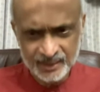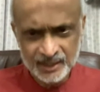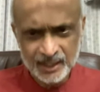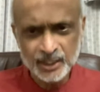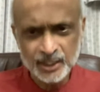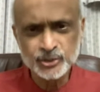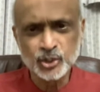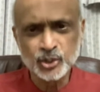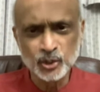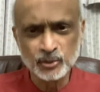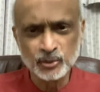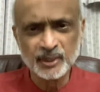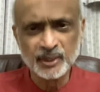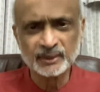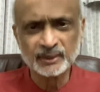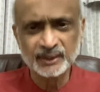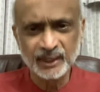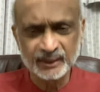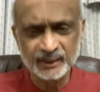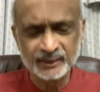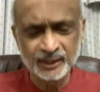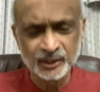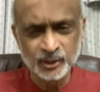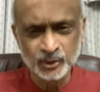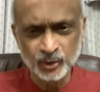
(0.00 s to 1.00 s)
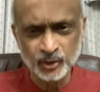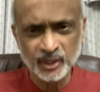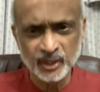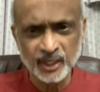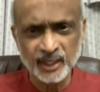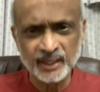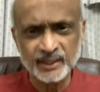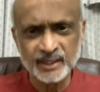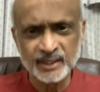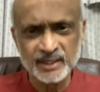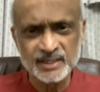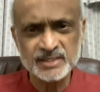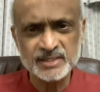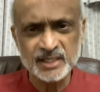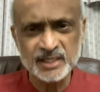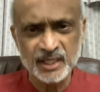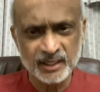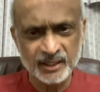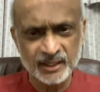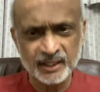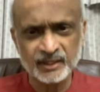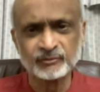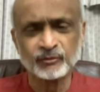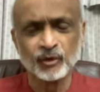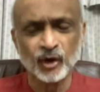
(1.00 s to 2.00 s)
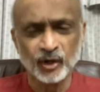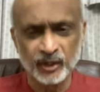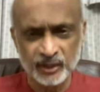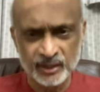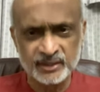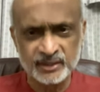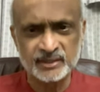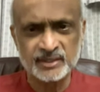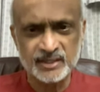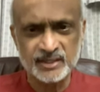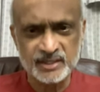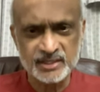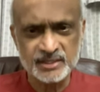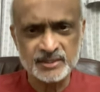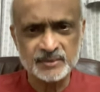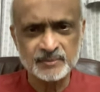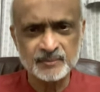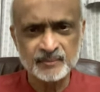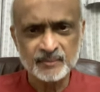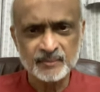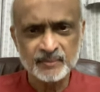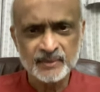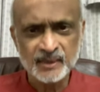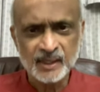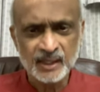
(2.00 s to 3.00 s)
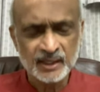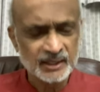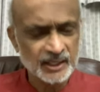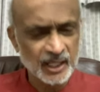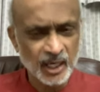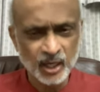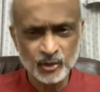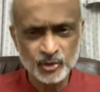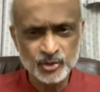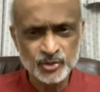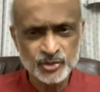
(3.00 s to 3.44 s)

assuming that the Ukrainians are involved in this. Now,